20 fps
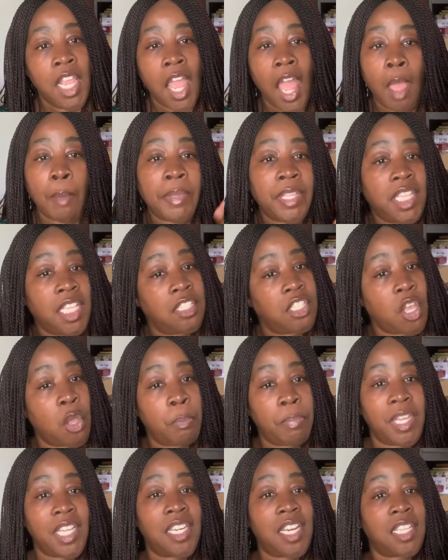I mean, let's
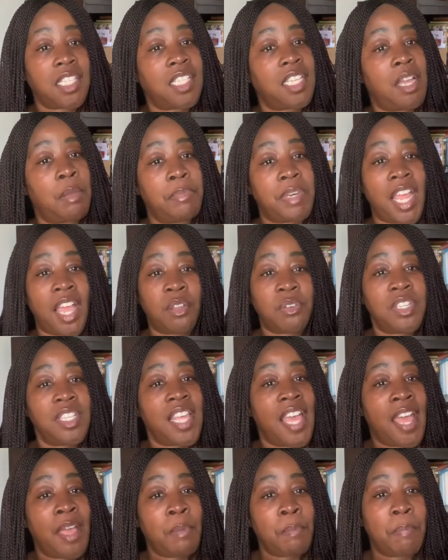hope it doesn't come down to
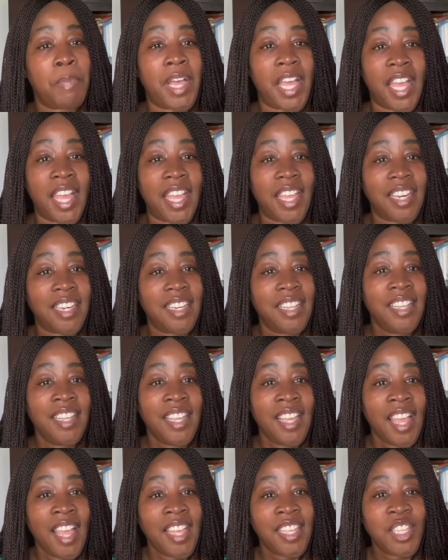that, but
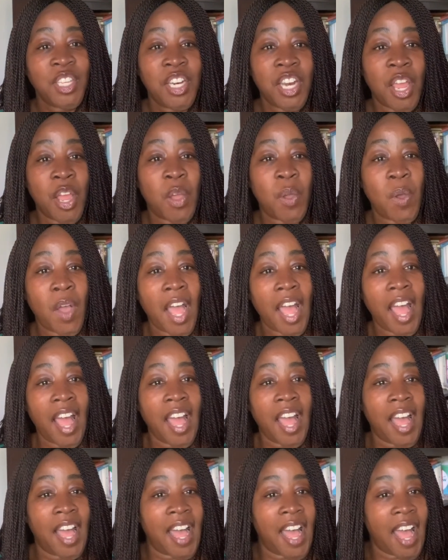you know,
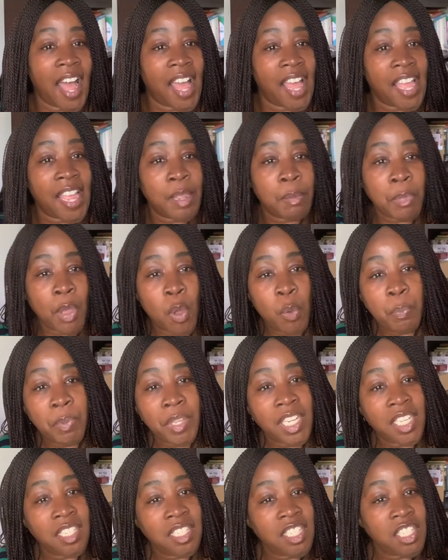I'm
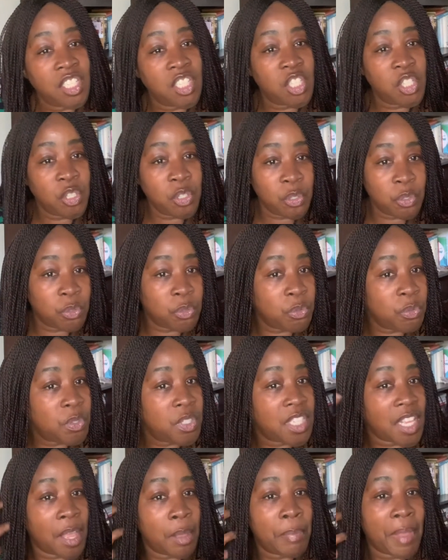hoping to
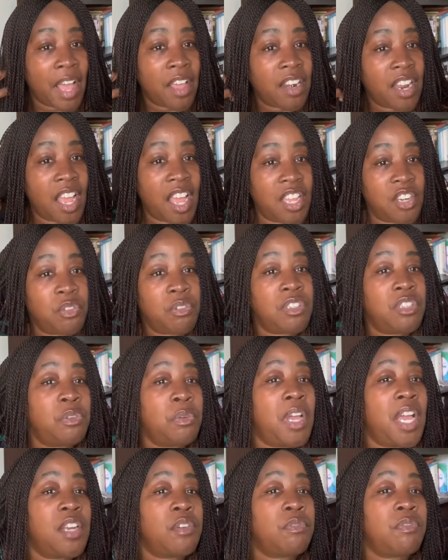lose about 100 to
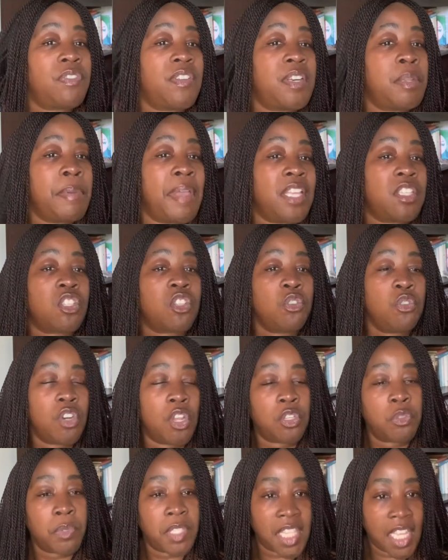150 pounds, and who
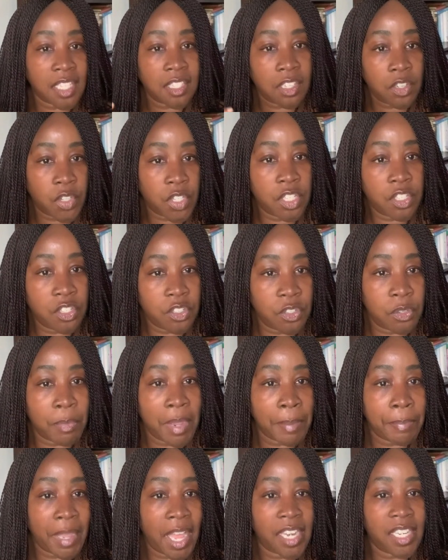knows what that's going to do to
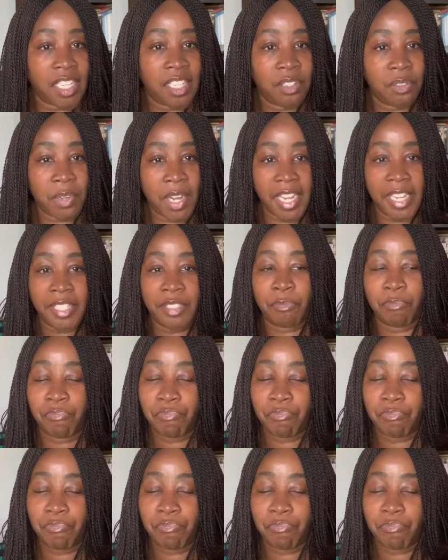my body, right?